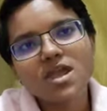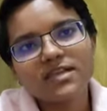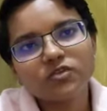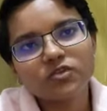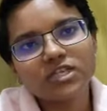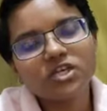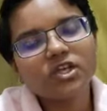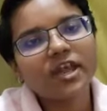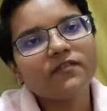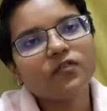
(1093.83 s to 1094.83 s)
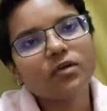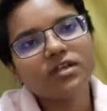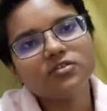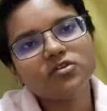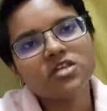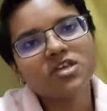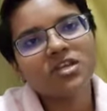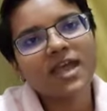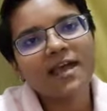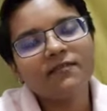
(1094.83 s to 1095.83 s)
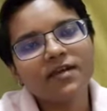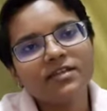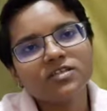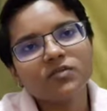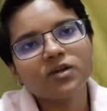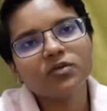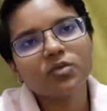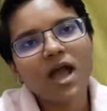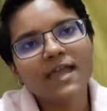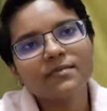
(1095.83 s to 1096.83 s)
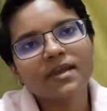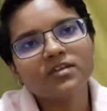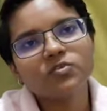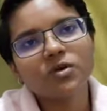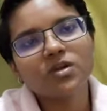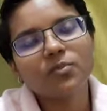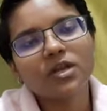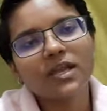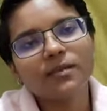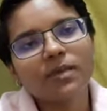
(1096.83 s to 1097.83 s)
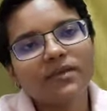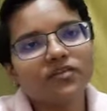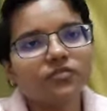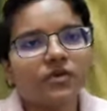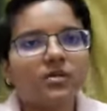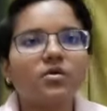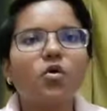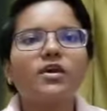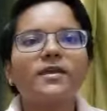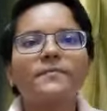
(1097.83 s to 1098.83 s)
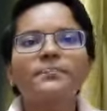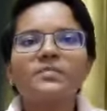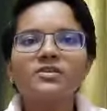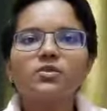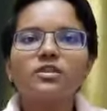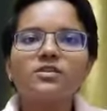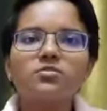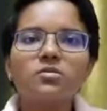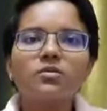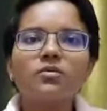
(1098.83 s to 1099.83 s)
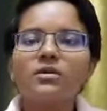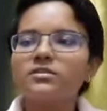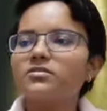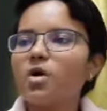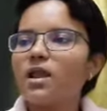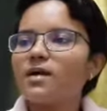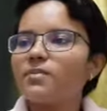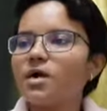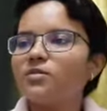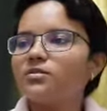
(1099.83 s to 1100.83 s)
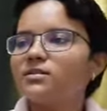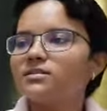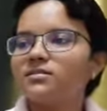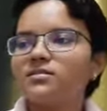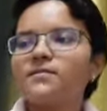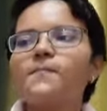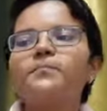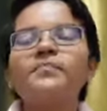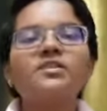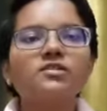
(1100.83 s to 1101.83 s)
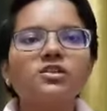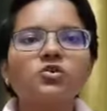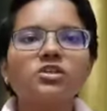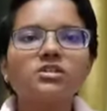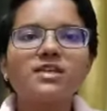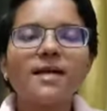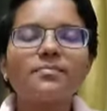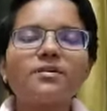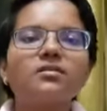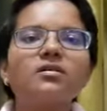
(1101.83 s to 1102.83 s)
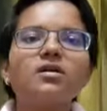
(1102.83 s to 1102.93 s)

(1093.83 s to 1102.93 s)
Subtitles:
association, and for dissociation alpha is equal to I minus 1 upon N minus 1. Okay, so this is all about this solution chapter.